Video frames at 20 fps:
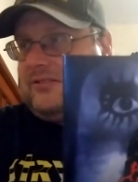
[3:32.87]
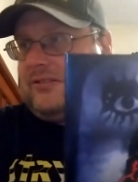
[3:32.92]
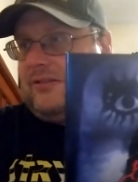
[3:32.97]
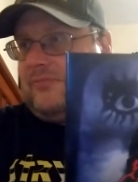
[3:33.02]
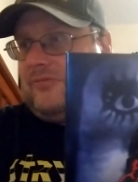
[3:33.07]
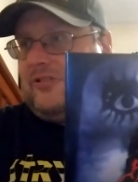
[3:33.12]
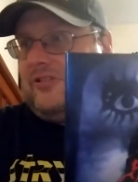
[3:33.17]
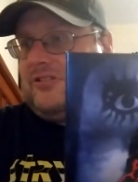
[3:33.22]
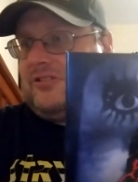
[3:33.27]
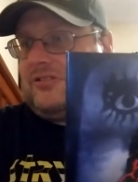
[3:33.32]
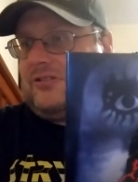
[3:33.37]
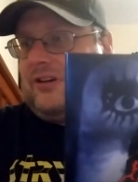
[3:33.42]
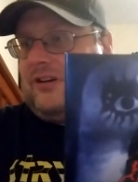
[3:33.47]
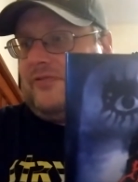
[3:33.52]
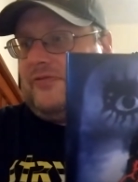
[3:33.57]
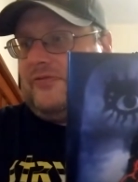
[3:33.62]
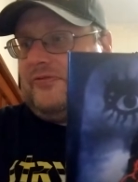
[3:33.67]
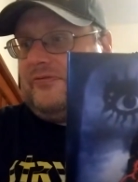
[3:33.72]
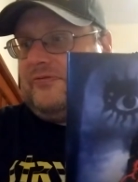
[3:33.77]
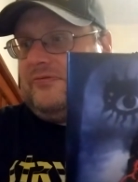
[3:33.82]
some of the
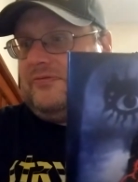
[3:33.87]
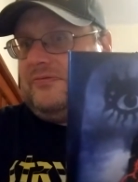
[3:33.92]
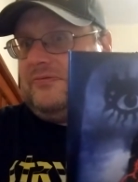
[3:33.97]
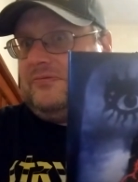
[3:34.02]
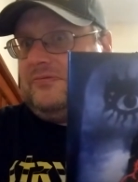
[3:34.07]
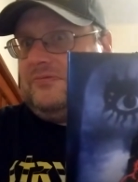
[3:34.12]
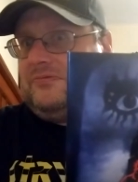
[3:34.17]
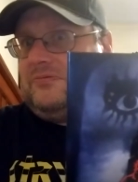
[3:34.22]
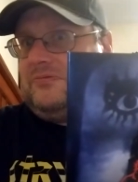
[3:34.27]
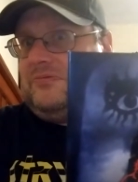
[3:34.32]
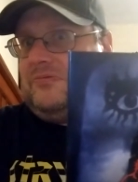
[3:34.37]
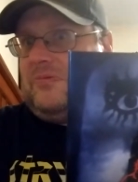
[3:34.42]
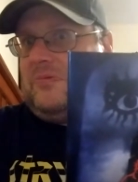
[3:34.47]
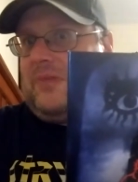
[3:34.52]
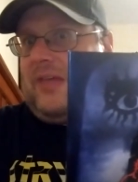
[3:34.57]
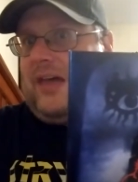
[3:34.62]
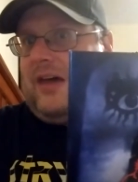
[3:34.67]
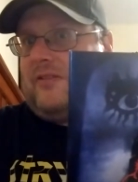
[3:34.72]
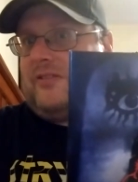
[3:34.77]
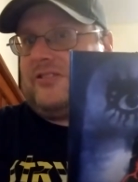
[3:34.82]
stuff
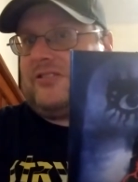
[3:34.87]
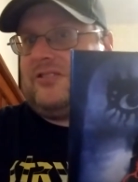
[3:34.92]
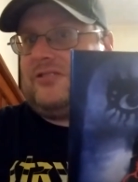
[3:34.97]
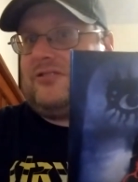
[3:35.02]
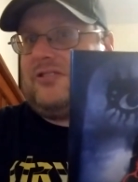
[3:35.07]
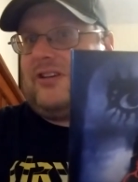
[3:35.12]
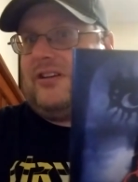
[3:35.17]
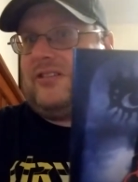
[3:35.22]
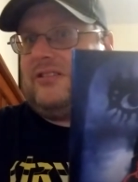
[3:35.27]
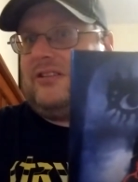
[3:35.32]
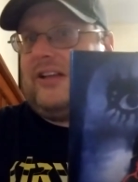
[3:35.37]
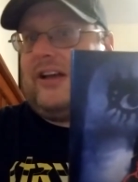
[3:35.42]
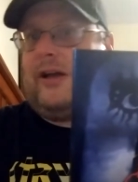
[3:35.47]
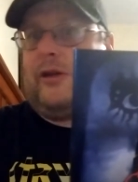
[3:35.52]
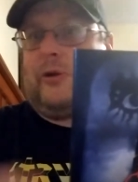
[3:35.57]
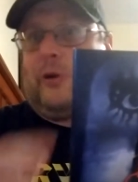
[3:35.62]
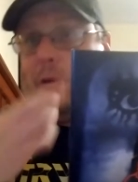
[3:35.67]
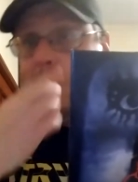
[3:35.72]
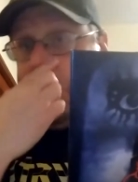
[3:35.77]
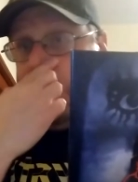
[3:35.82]
Alice has done
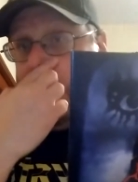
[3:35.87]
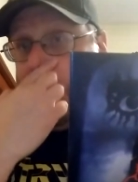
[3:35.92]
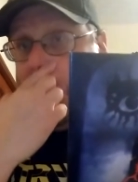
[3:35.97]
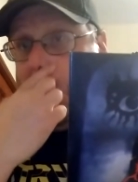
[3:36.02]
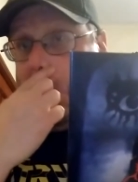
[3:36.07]
later